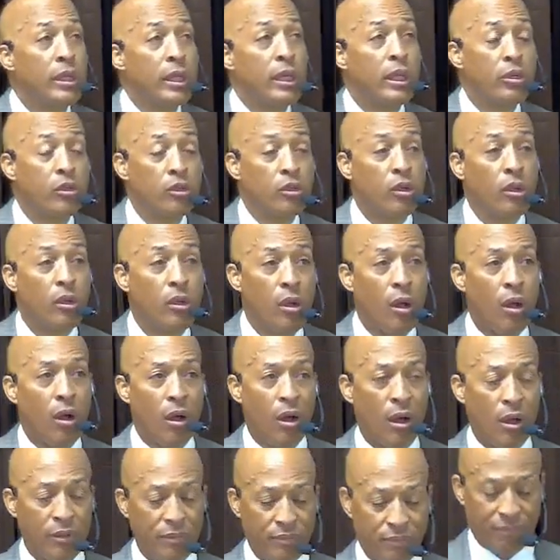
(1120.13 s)
near to
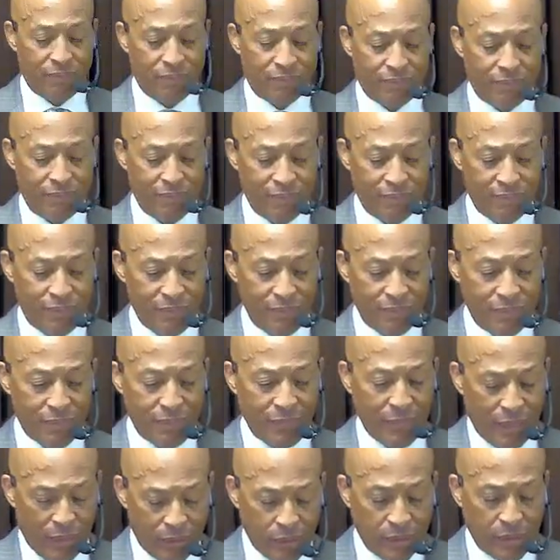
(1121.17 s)
God?
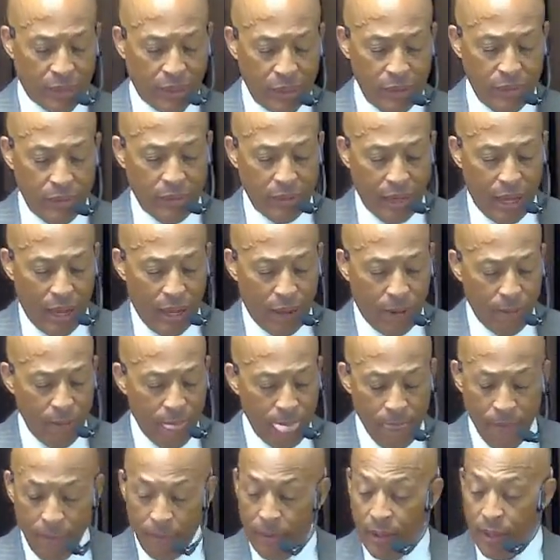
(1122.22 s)
I'll tell you how.
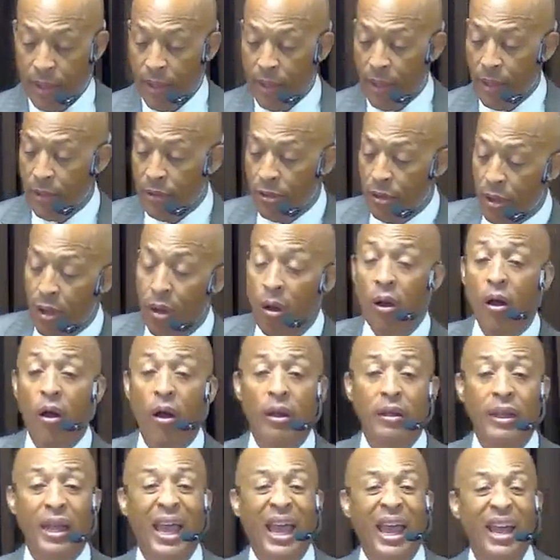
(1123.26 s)
Your
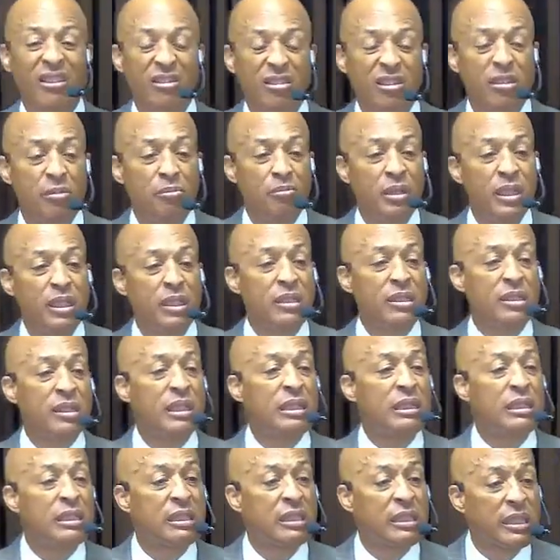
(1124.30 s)
heart has to be
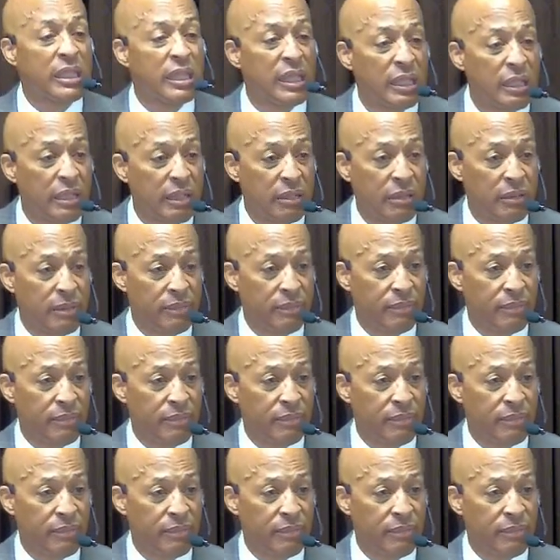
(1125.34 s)
sincere.